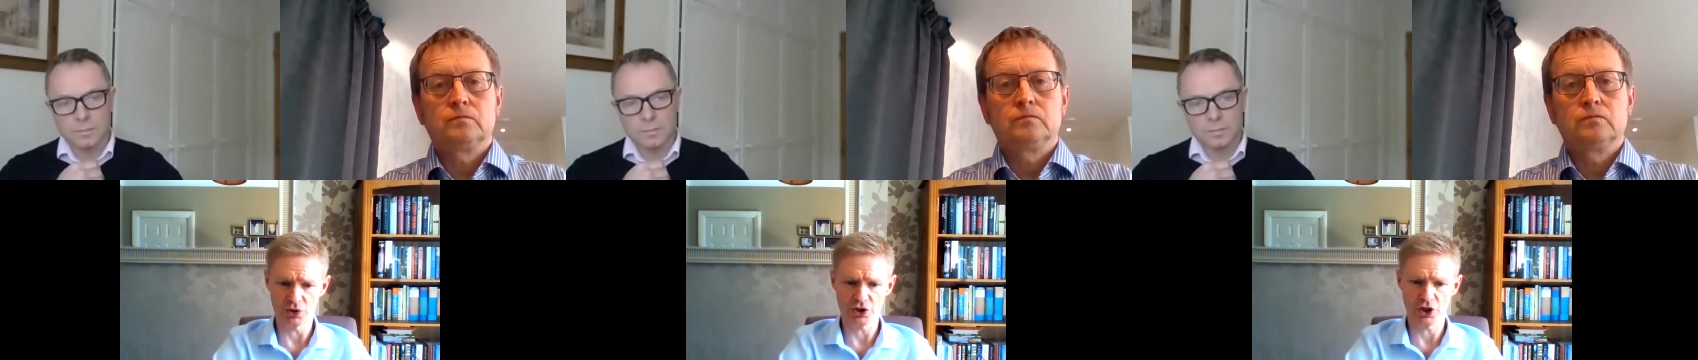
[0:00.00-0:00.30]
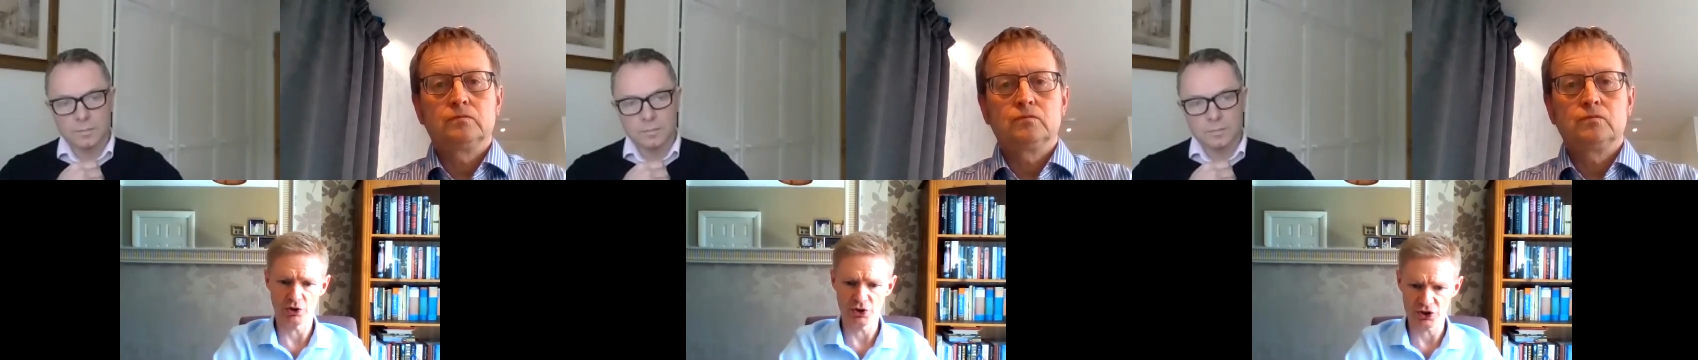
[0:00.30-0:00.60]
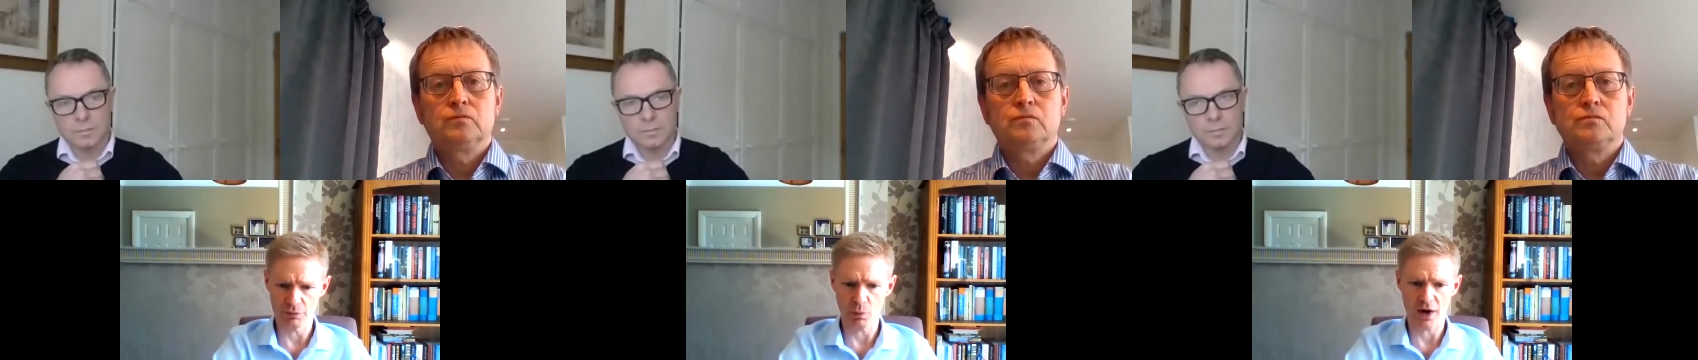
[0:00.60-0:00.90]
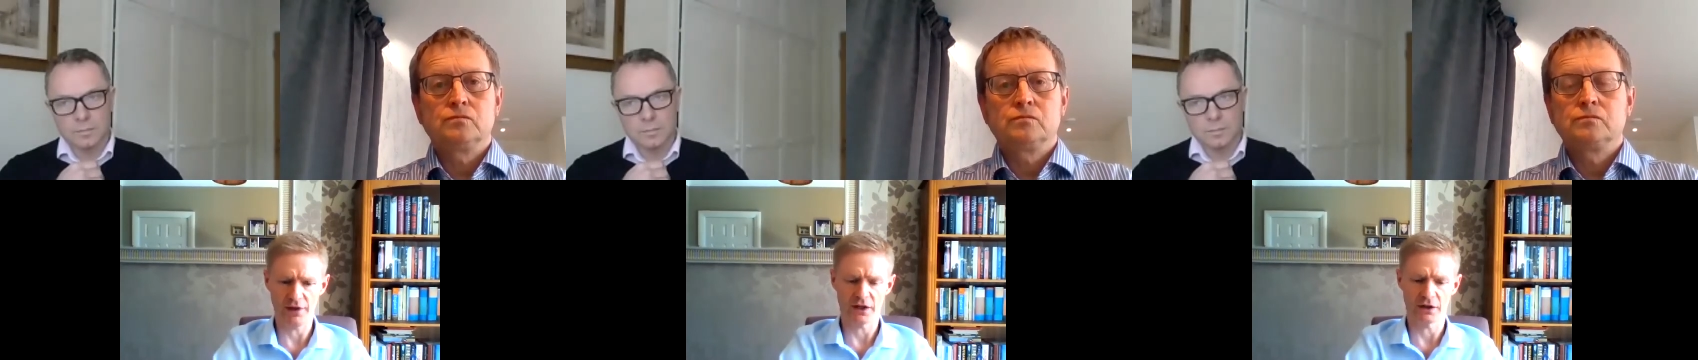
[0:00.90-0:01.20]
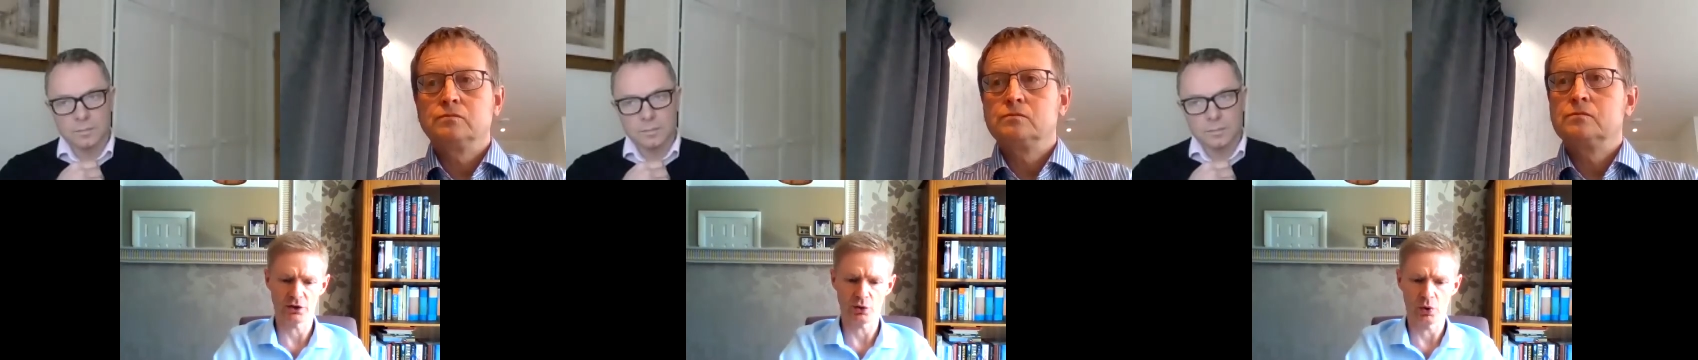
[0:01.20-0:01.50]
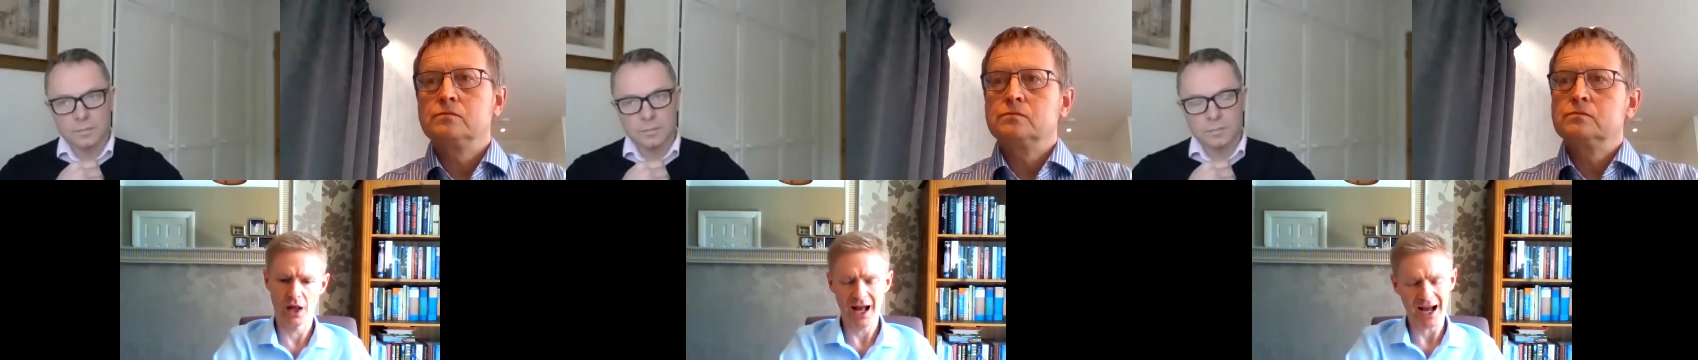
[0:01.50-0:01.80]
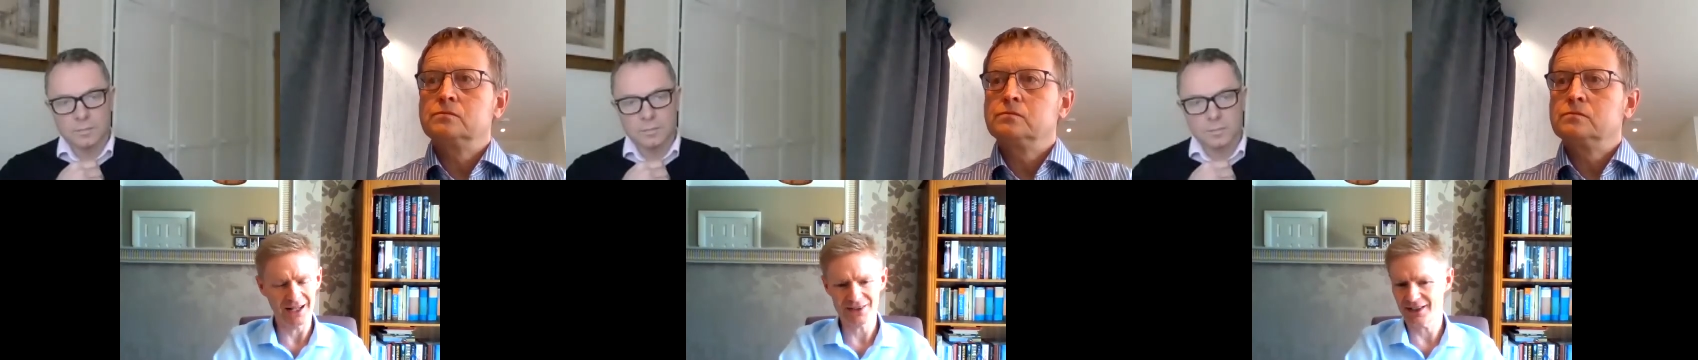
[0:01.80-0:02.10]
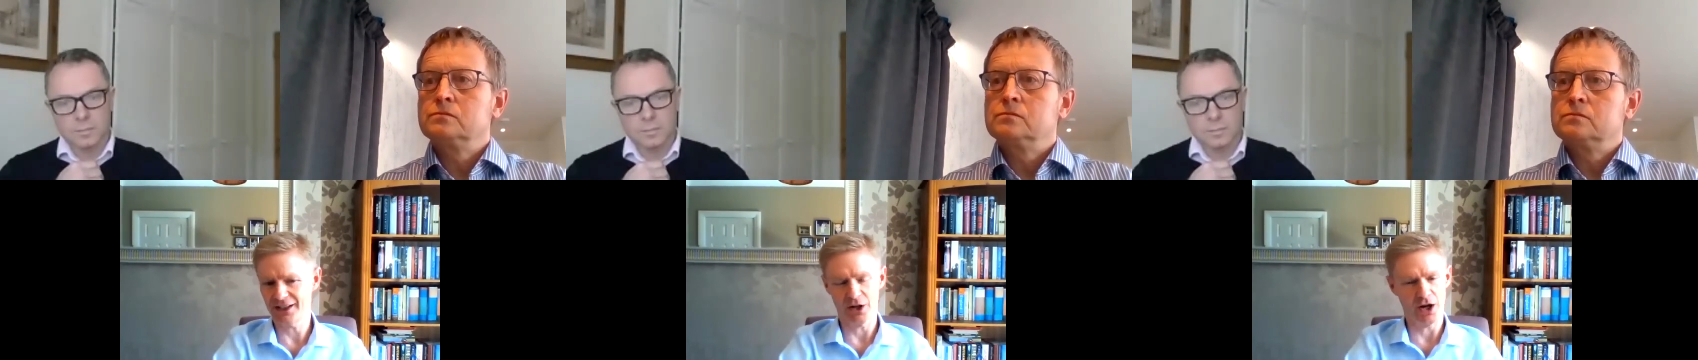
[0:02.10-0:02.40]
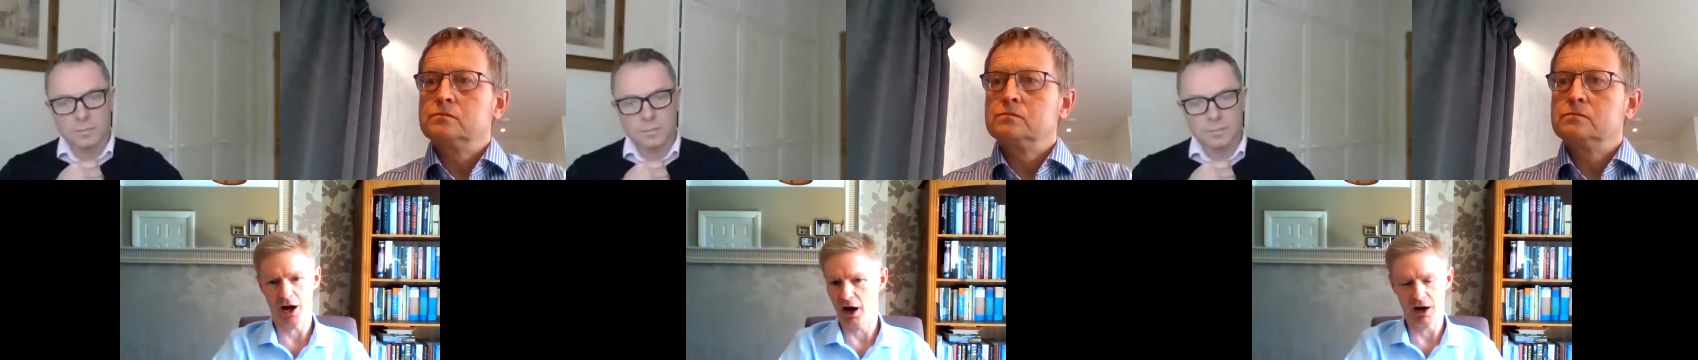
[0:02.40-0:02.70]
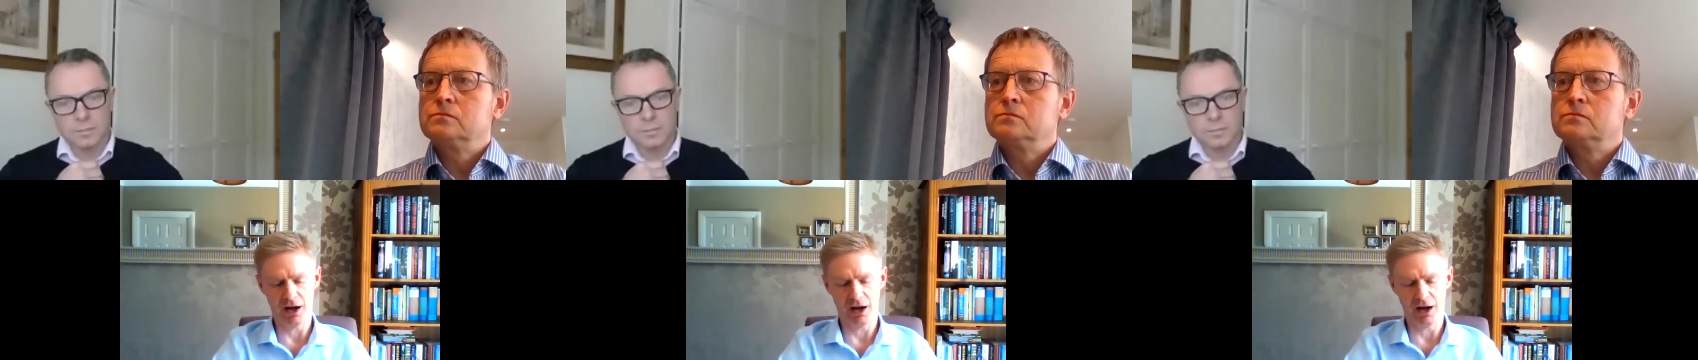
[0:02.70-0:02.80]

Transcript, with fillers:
Speaker 1: to go to, somewhere they can call. And you know, uh,